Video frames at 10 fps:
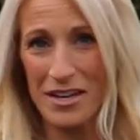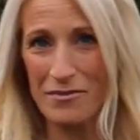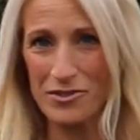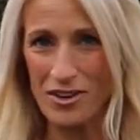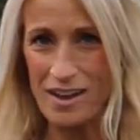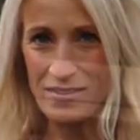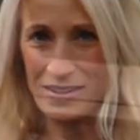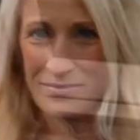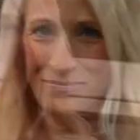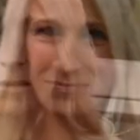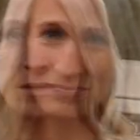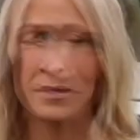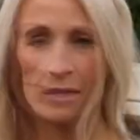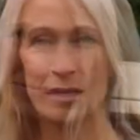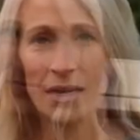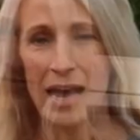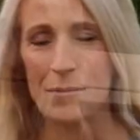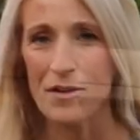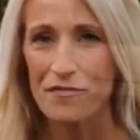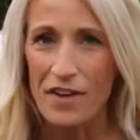of driving. And
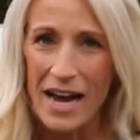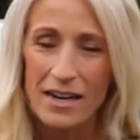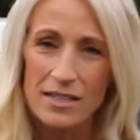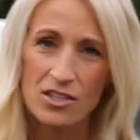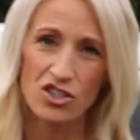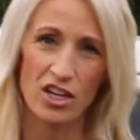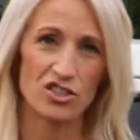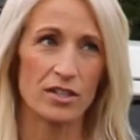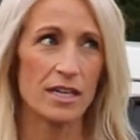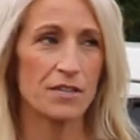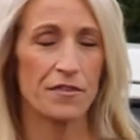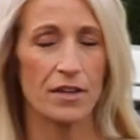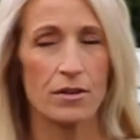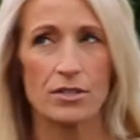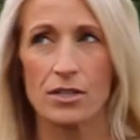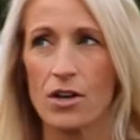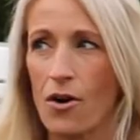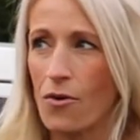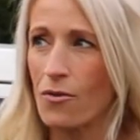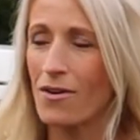my final suggestion is for you to
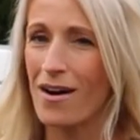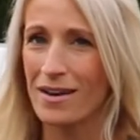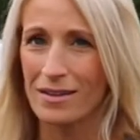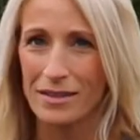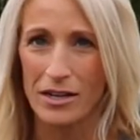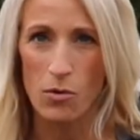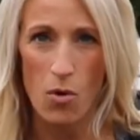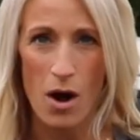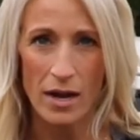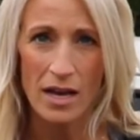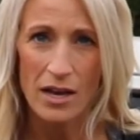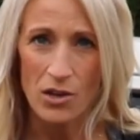go on a little walk.